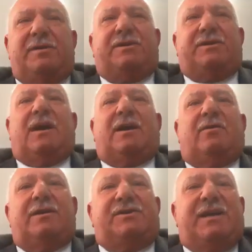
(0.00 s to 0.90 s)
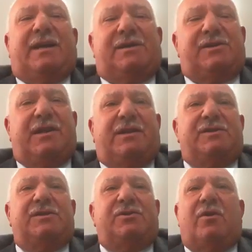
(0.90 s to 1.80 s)
Mr. Younger understands that
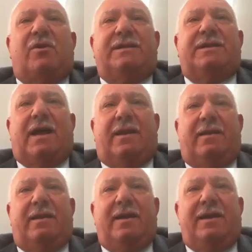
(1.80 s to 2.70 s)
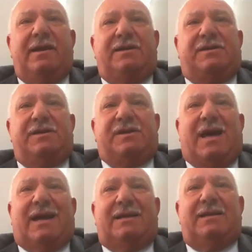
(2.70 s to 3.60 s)
this is already done. It's
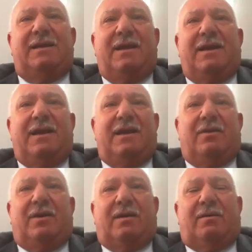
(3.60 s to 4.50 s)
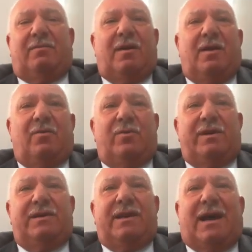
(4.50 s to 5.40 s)
designed.
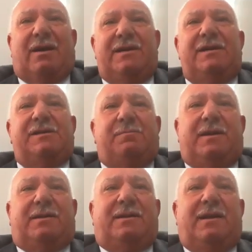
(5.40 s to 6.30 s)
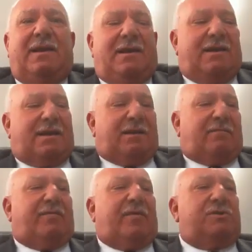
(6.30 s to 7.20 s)
We did our easement
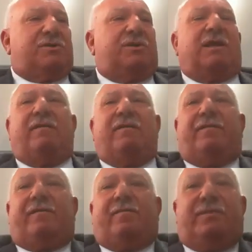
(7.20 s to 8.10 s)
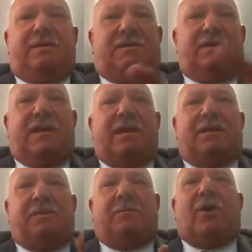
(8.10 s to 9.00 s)
votes to take some